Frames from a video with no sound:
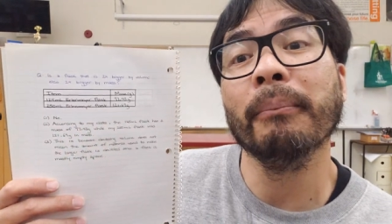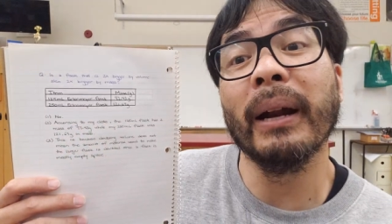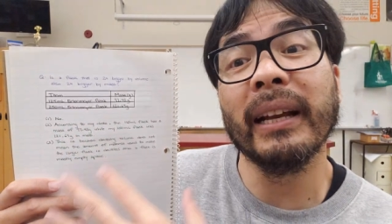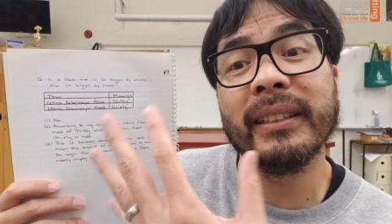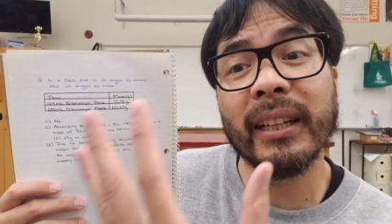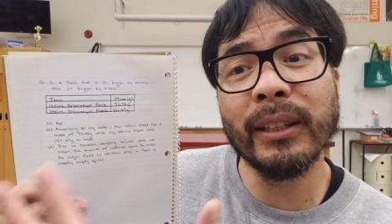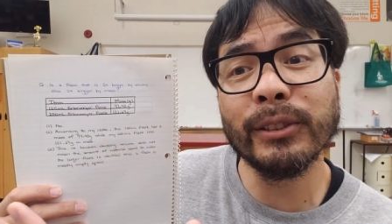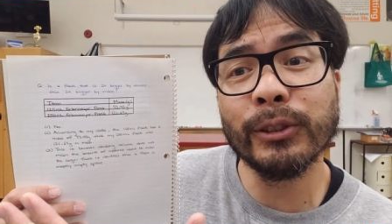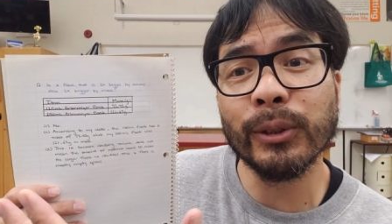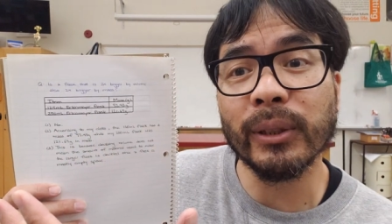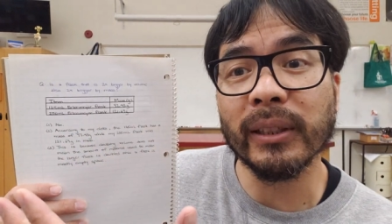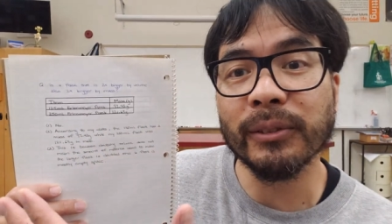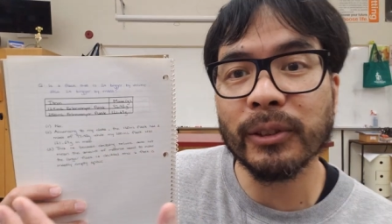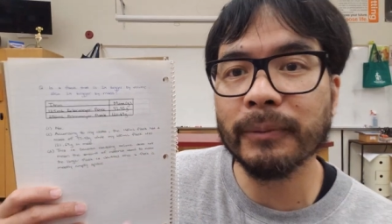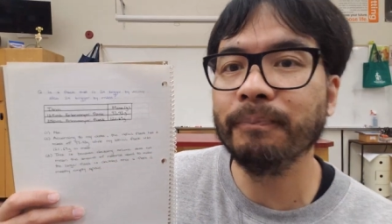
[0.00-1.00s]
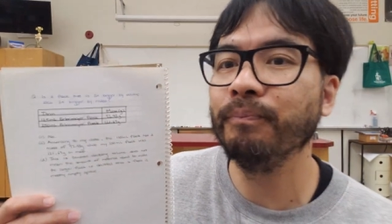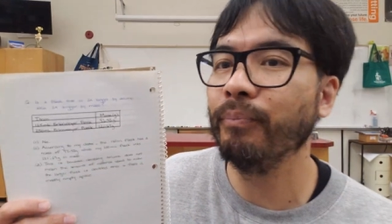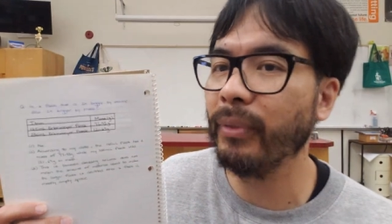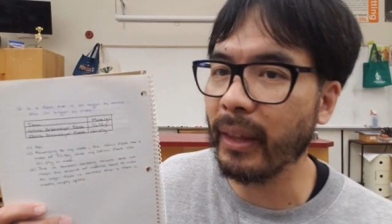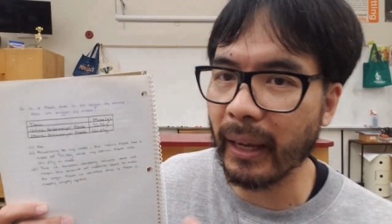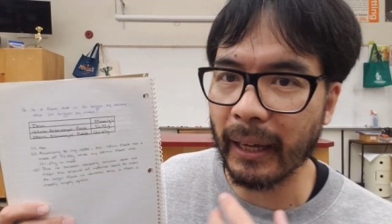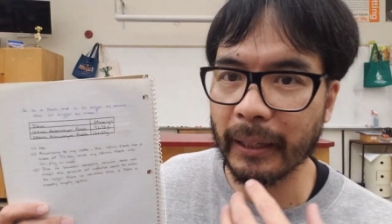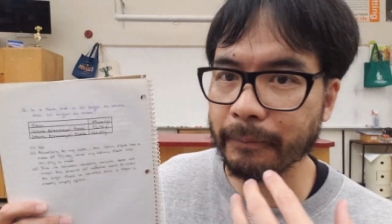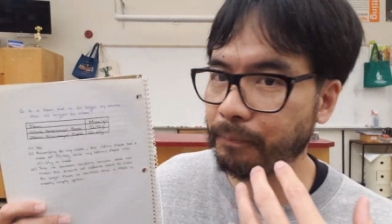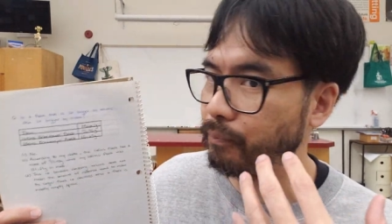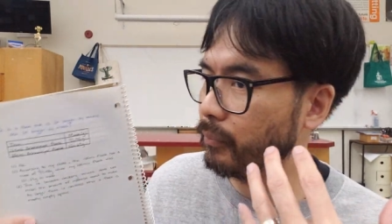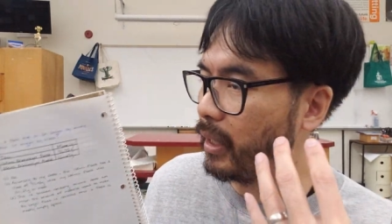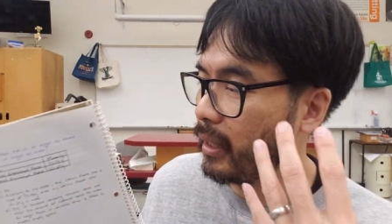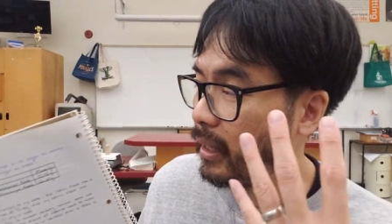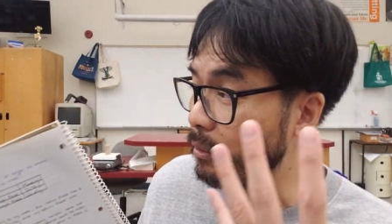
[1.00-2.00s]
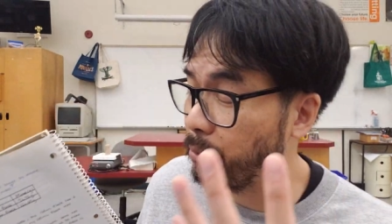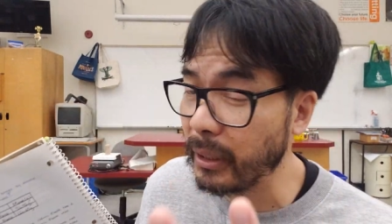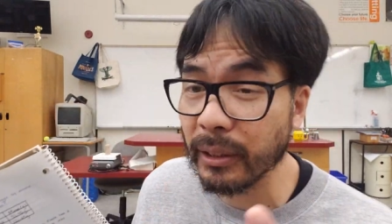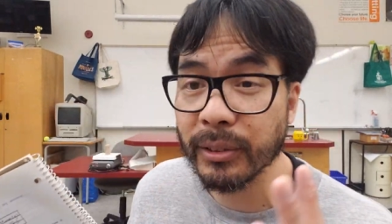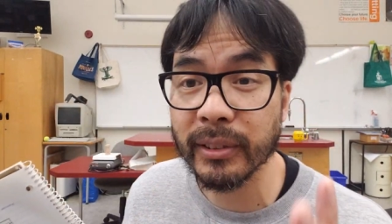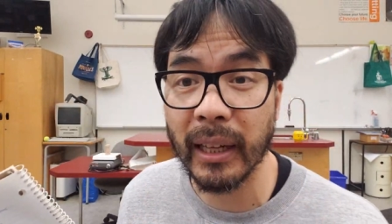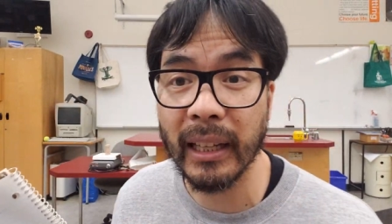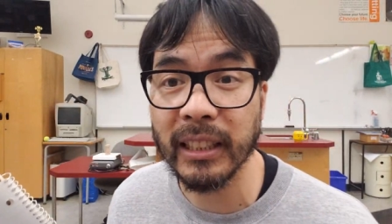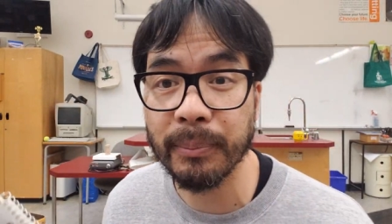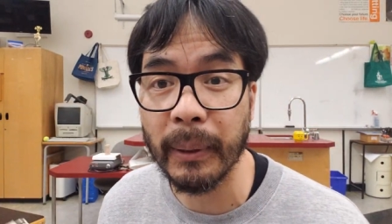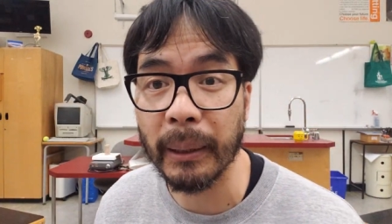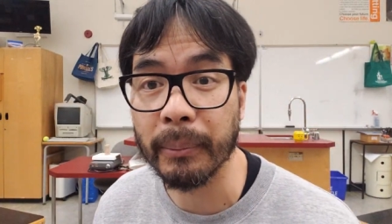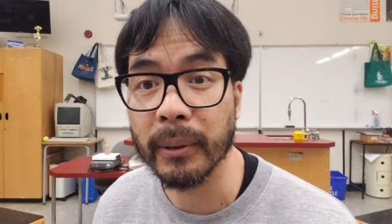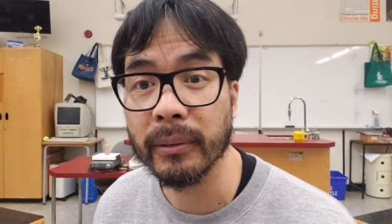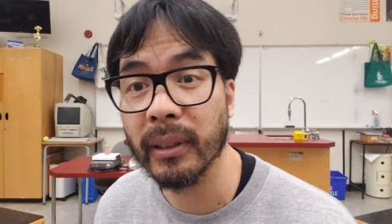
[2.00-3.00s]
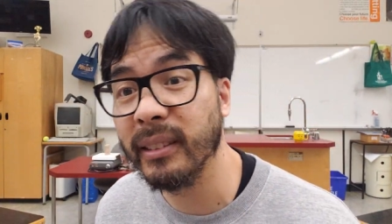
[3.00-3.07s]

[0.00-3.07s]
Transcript: But I tell students that in a real science paper,